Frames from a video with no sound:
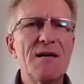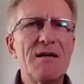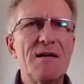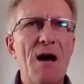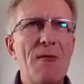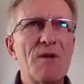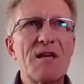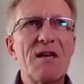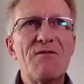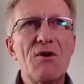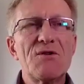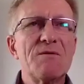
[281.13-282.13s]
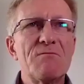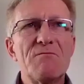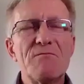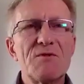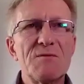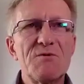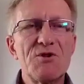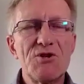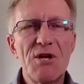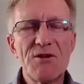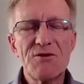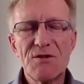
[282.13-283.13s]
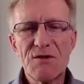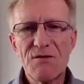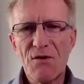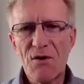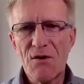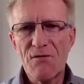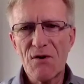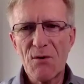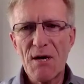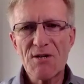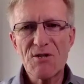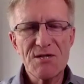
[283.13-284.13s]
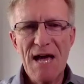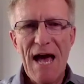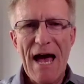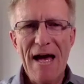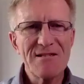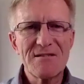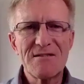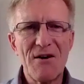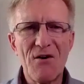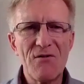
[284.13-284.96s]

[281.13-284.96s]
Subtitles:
Now, I'm going to give you some suggestions for questions to ask.